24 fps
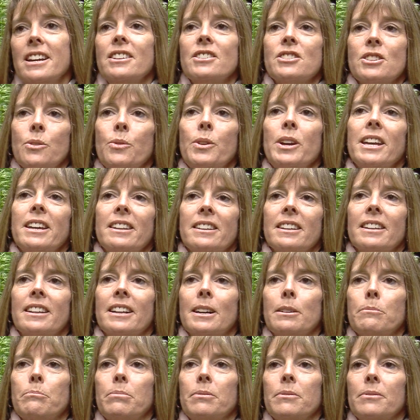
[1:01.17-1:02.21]
So we ended
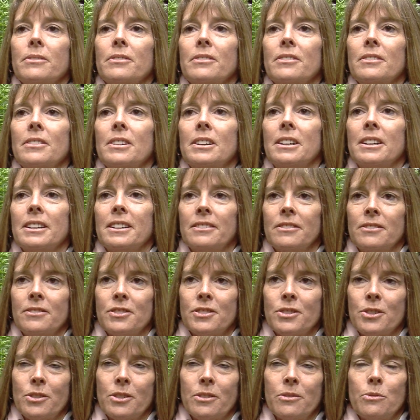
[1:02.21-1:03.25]
up
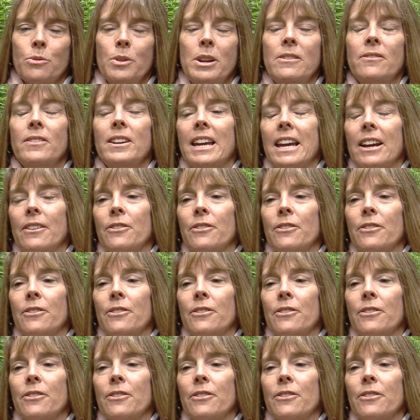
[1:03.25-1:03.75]
sort of weaving